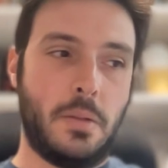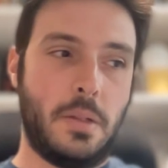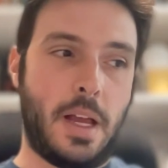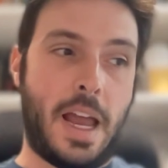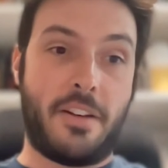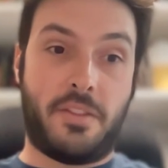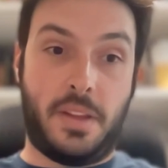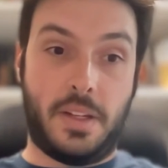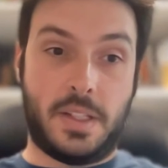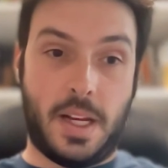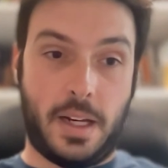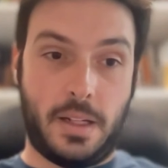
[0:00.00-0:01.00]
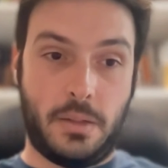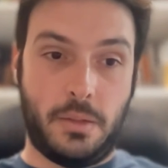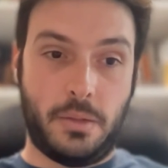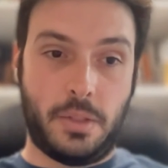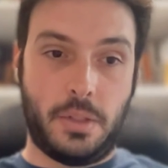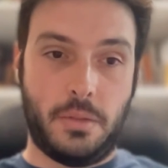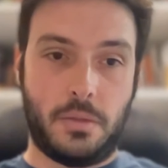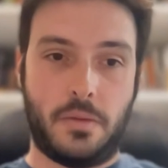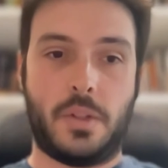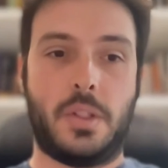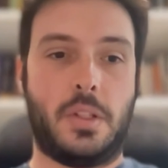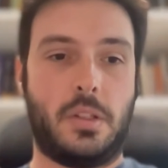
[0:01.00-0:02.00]
having the technical skills
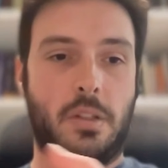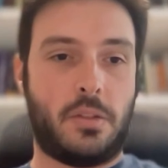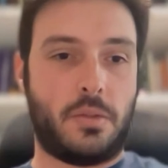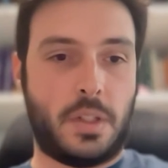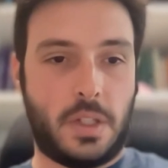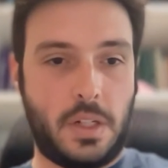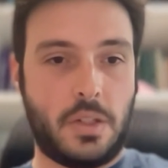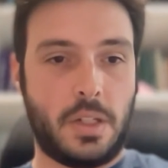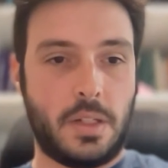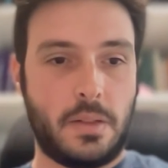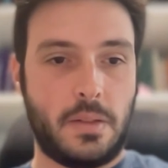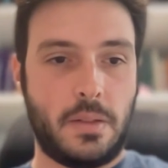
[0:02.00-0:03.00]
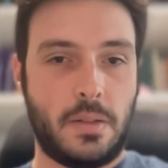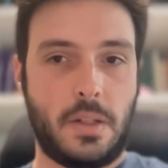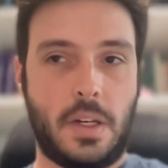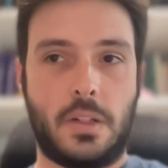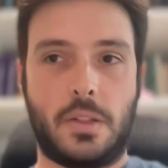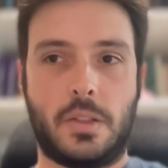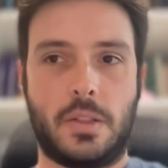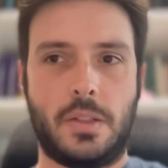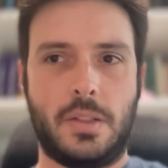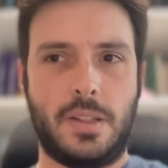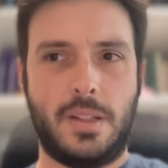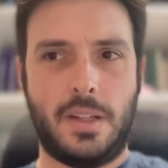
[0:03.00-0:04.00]
versus the strategic is
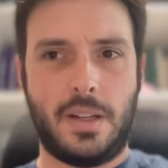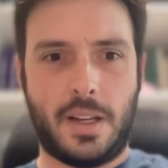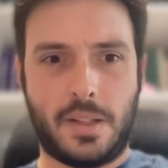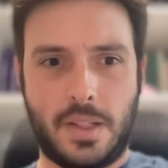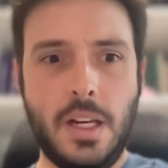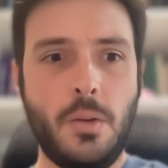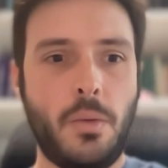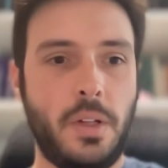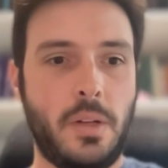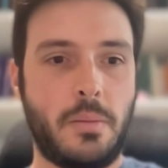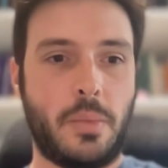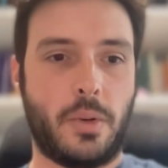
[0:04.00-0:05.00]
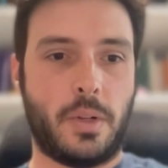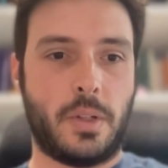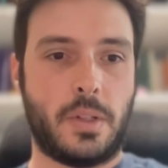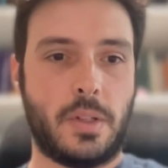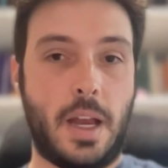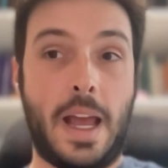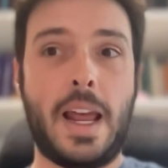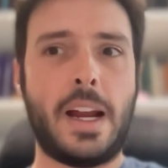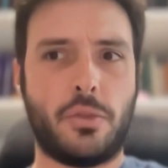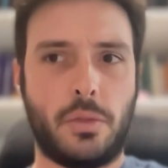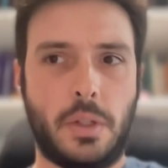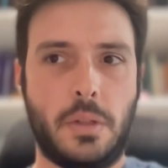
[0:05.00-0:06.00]
as equally important. And
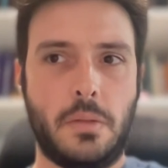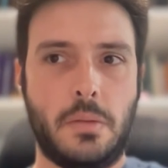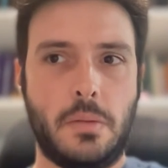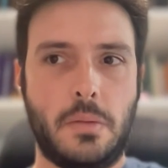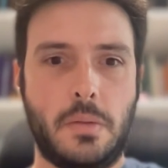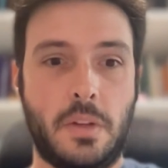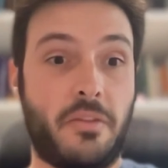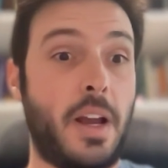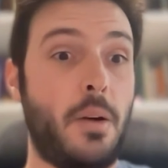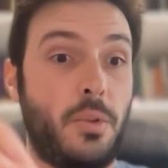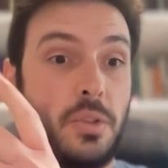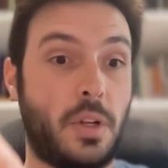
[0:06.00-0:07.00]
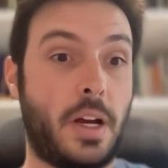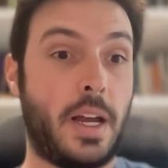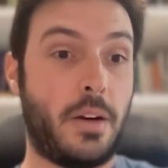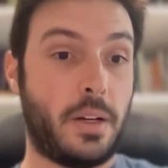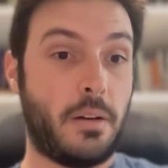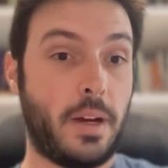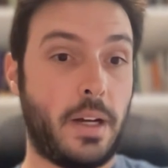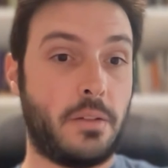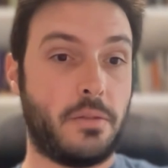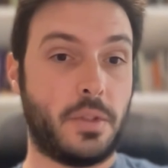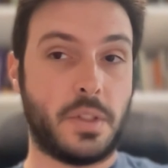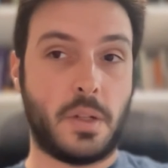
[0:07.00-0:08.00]
actually, if I was to hire a director,
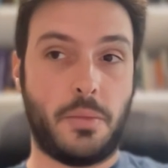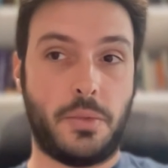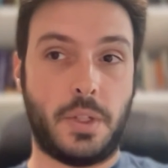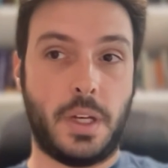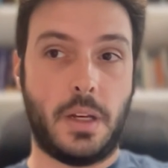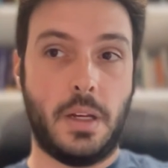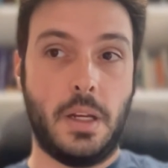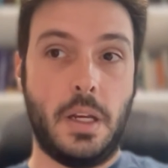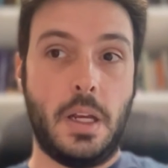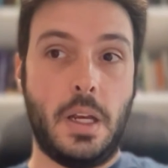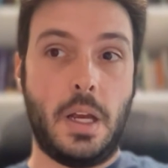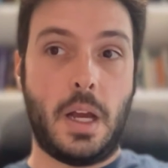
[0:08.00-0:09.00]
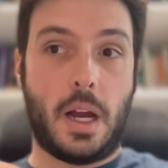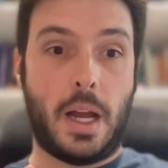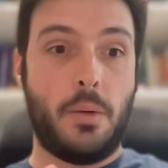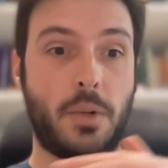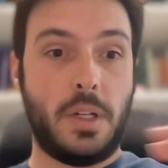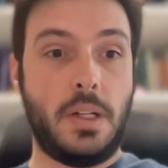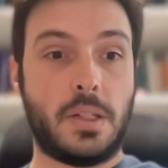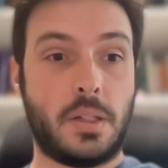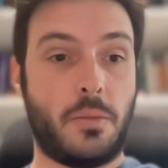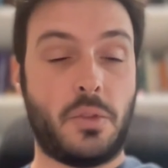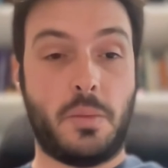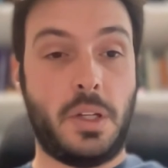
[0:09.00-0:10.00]
for example, today, I would need
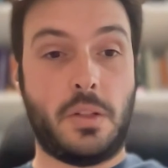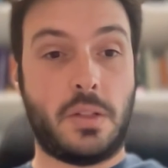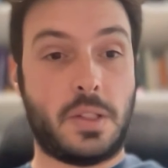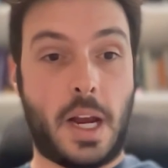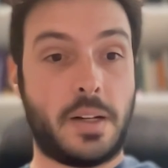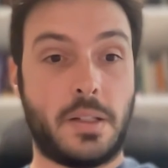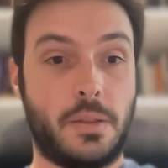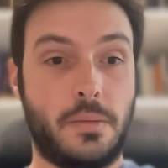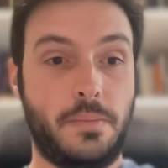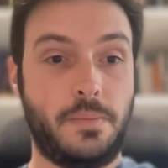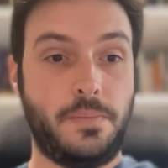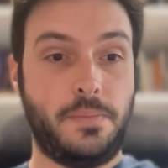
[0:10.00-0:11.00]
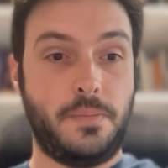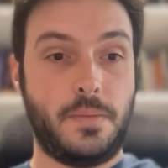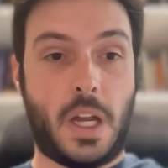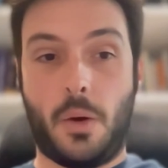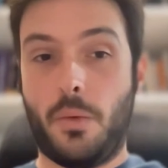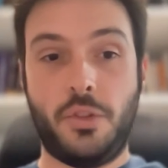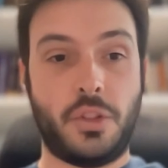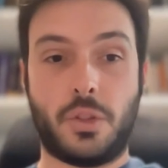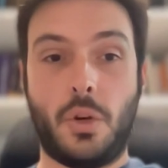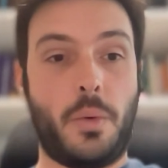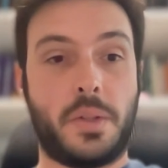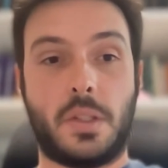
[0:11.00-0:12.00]
someone to be tactical. I wouldn't just
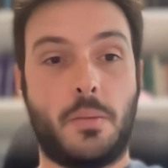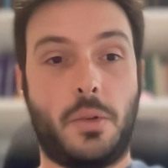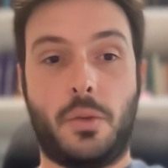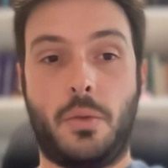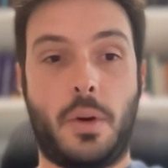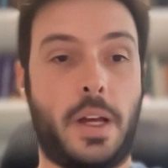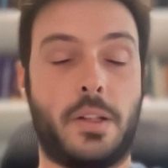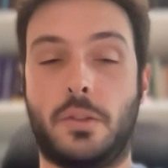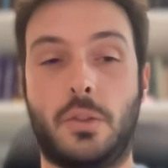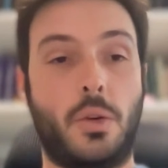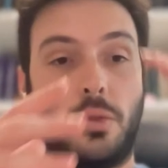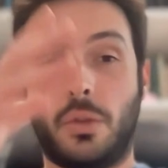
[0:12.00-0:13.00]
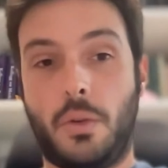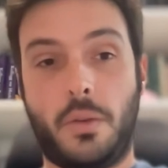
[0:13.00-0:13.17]
go with someone who knows all the